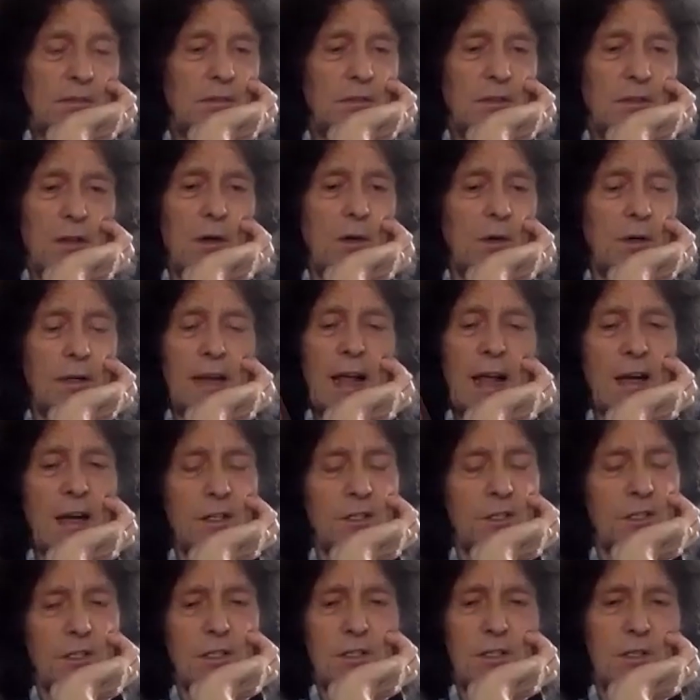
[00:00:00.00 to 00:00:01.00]
no
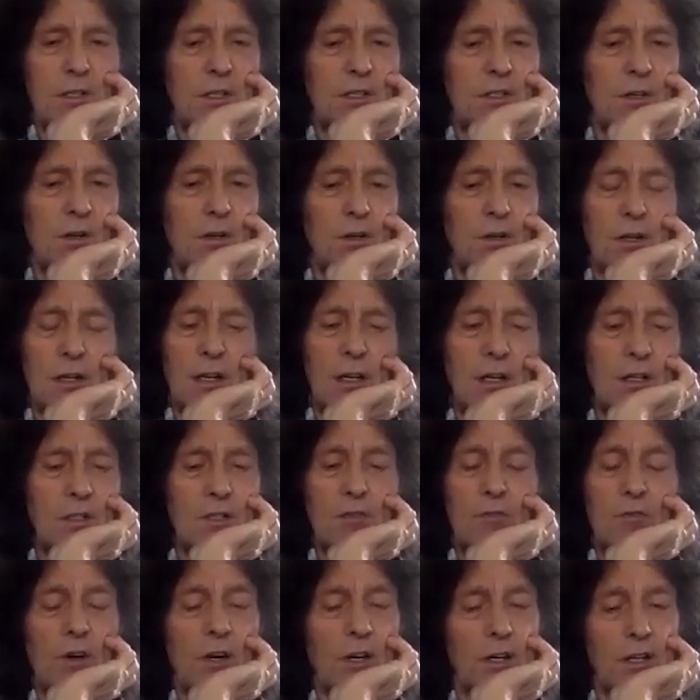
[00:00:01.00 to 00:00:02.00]
analysis. There's no, it
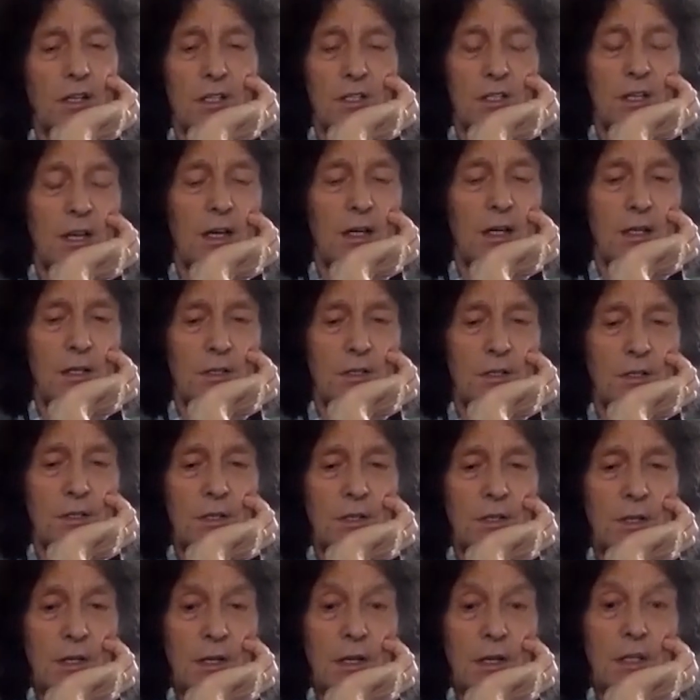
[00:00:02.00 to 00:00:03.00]
isn't rocket science.
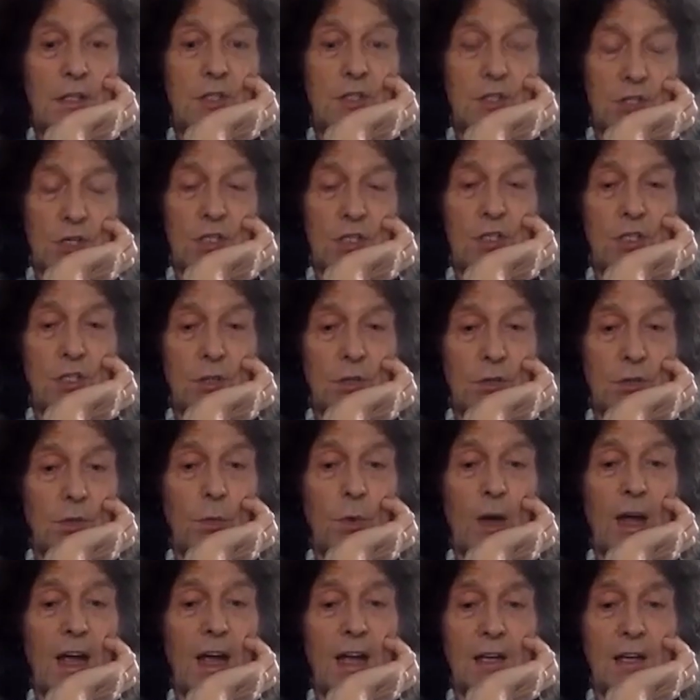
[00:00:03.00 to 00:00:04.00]
It's just the
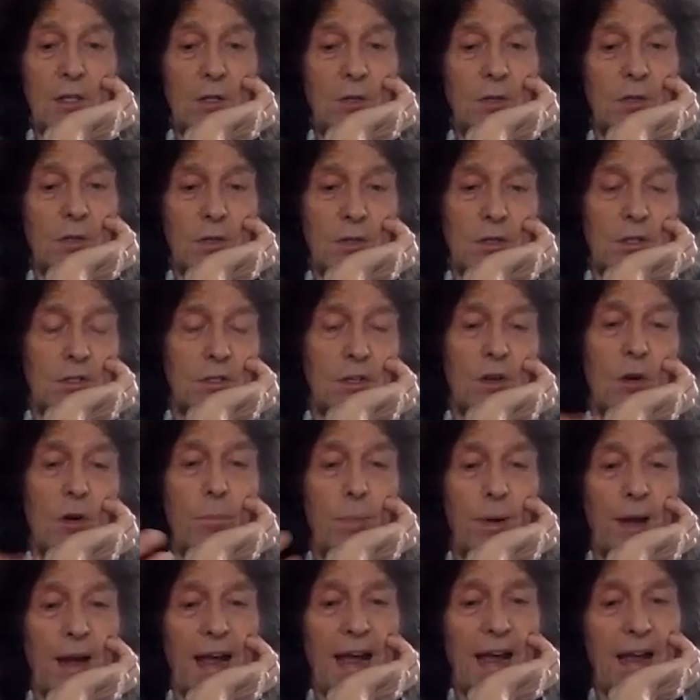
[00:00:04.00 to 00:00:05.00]
way I do it. There's no
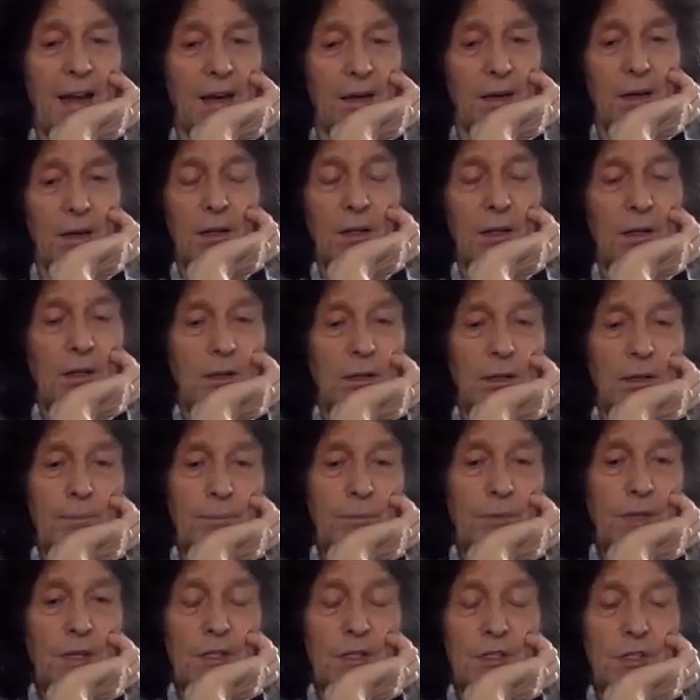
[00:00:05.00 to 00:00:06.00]
plan.
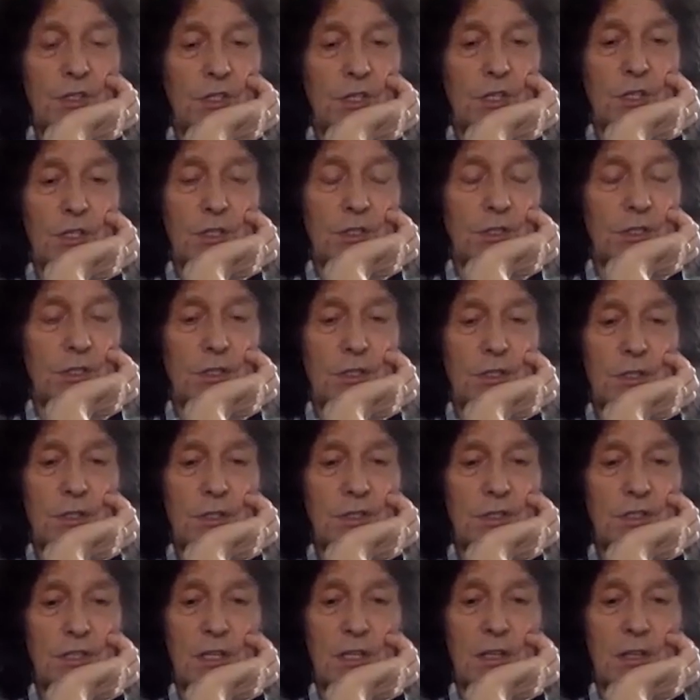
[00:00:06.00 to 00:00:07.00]
It's just uh,
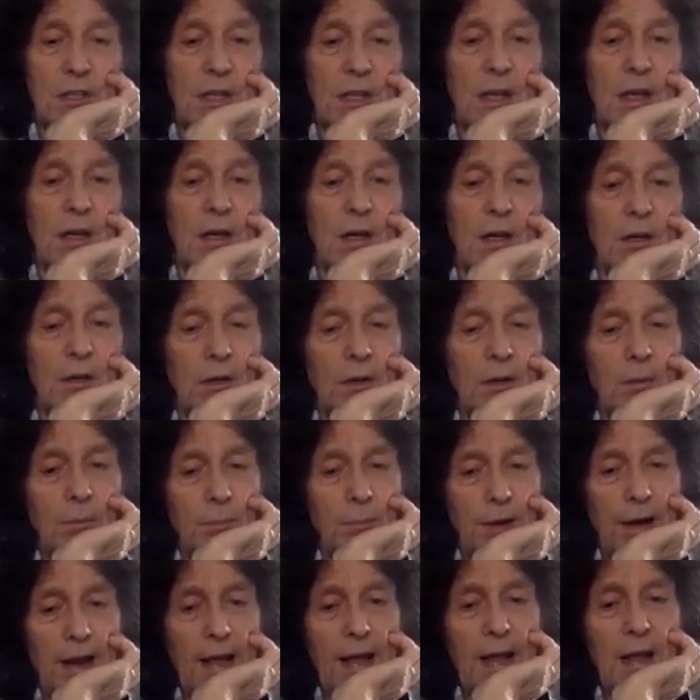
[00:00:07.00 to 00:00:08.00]
sit there,
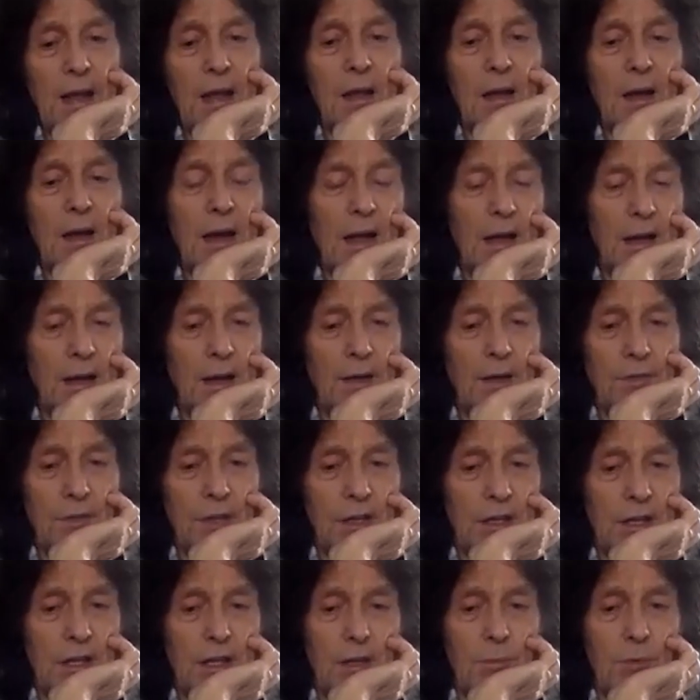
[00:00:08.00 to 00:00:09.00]
play. I love the
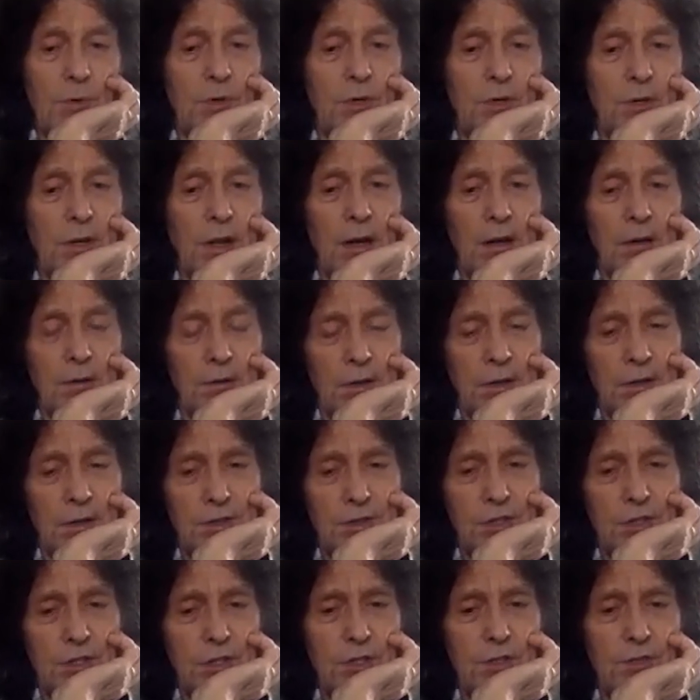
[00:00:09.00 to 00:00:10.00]
keyboard. I'll
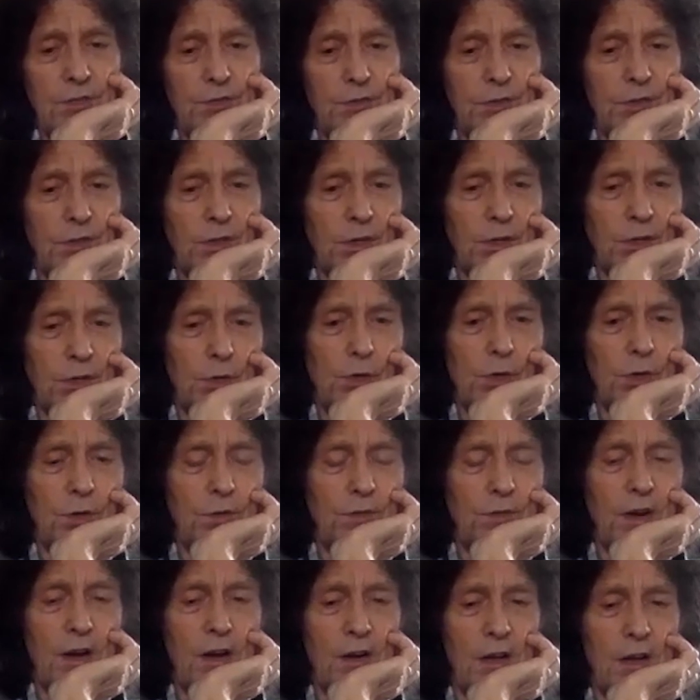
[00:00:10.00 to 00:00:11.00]
search for chord
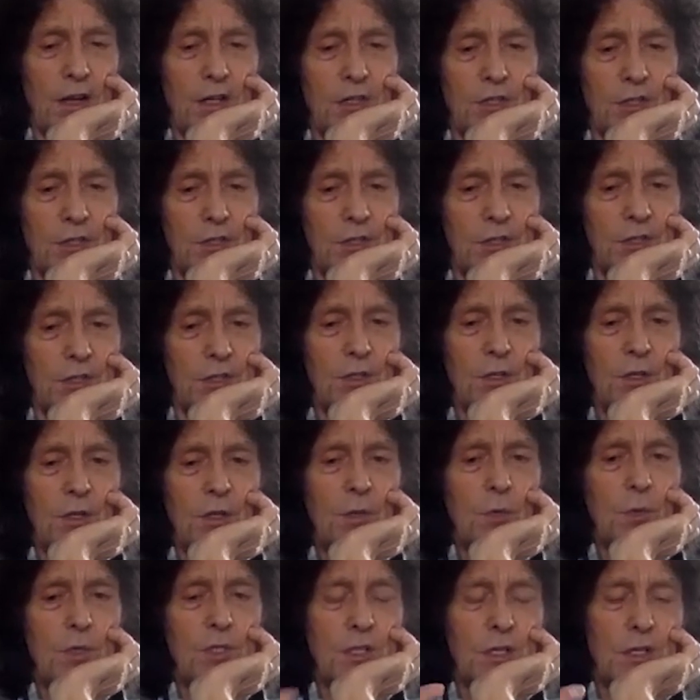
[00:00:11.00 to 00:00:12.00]
variations,
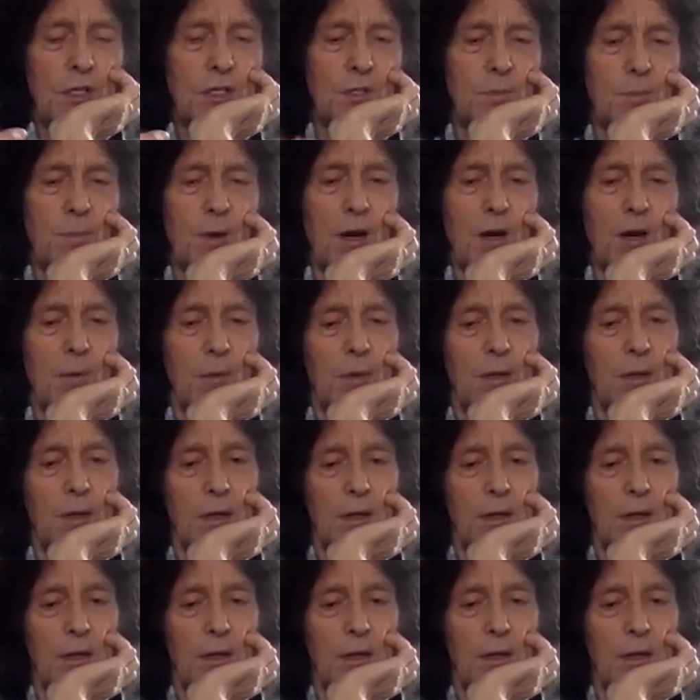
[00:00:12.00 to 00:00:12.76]
which inspire me.